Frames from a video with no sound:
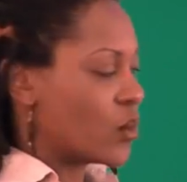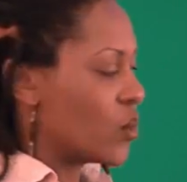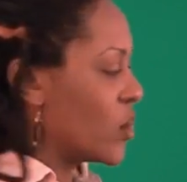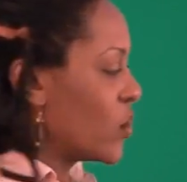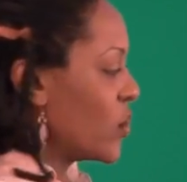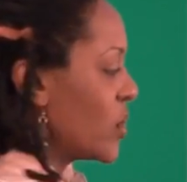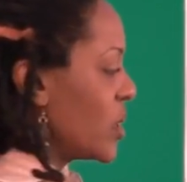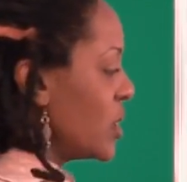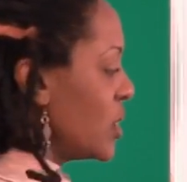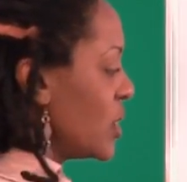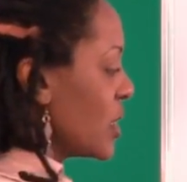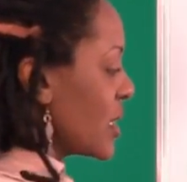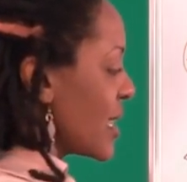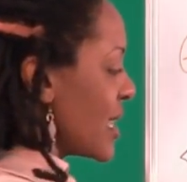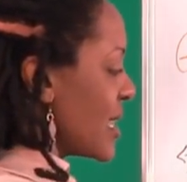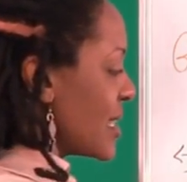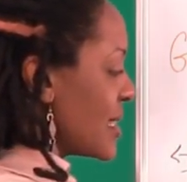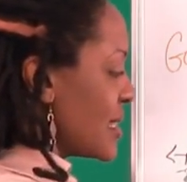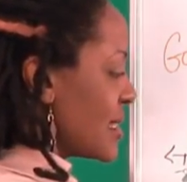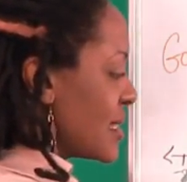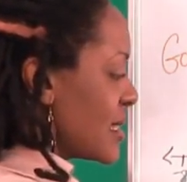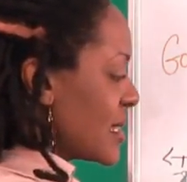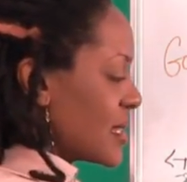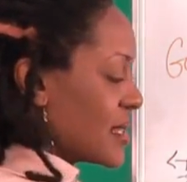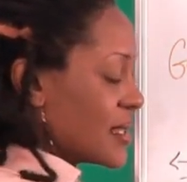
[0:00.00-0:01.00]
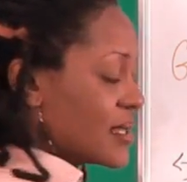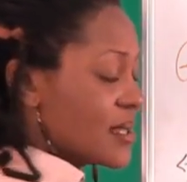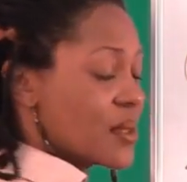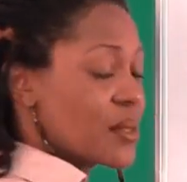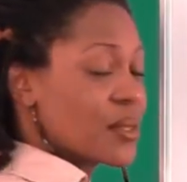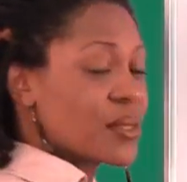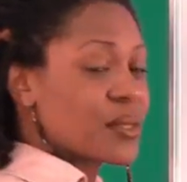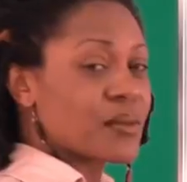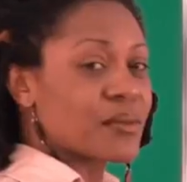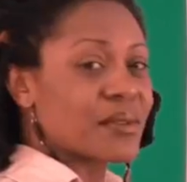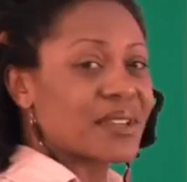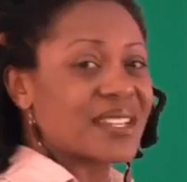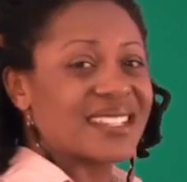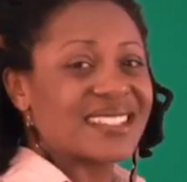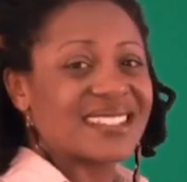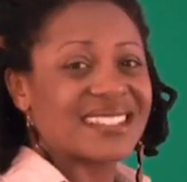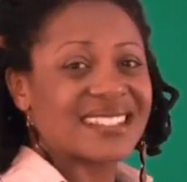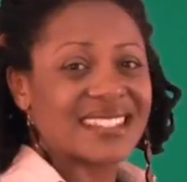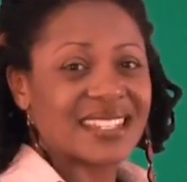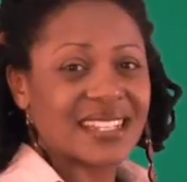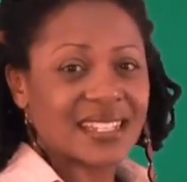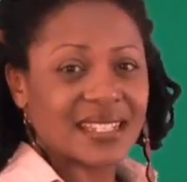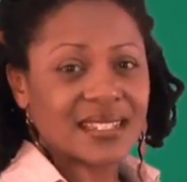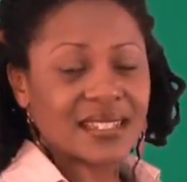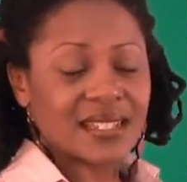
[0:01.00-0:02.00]
When we look at 6 and 3,
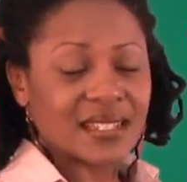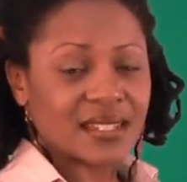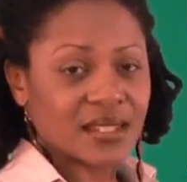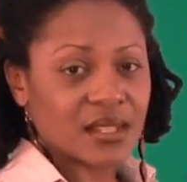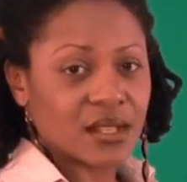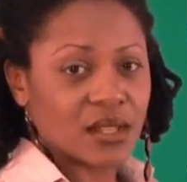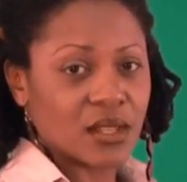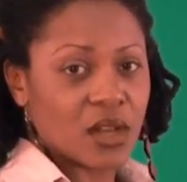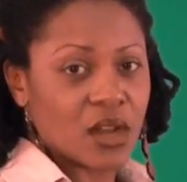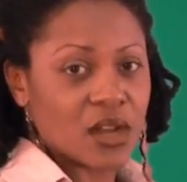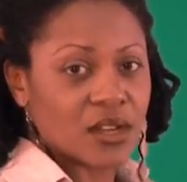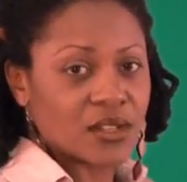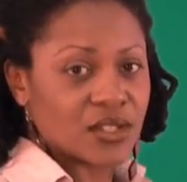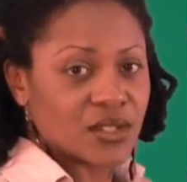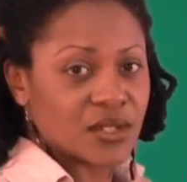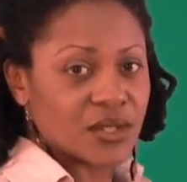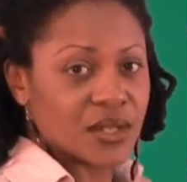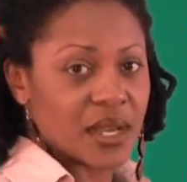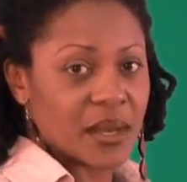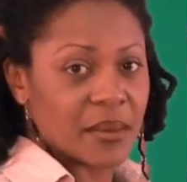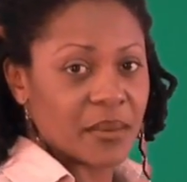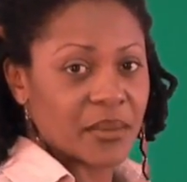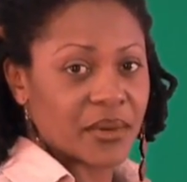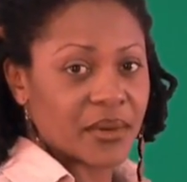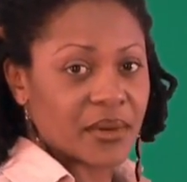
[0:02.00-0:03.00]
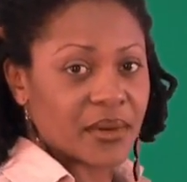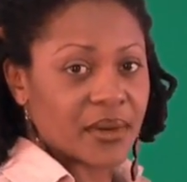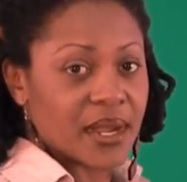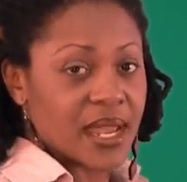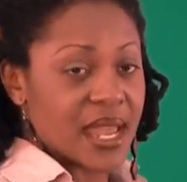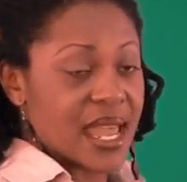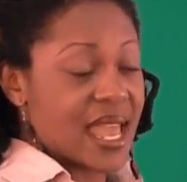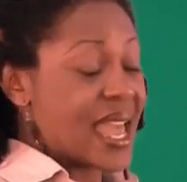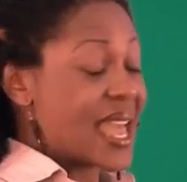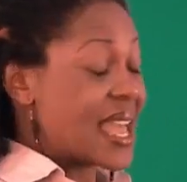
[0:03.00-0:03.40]
6 is the larger number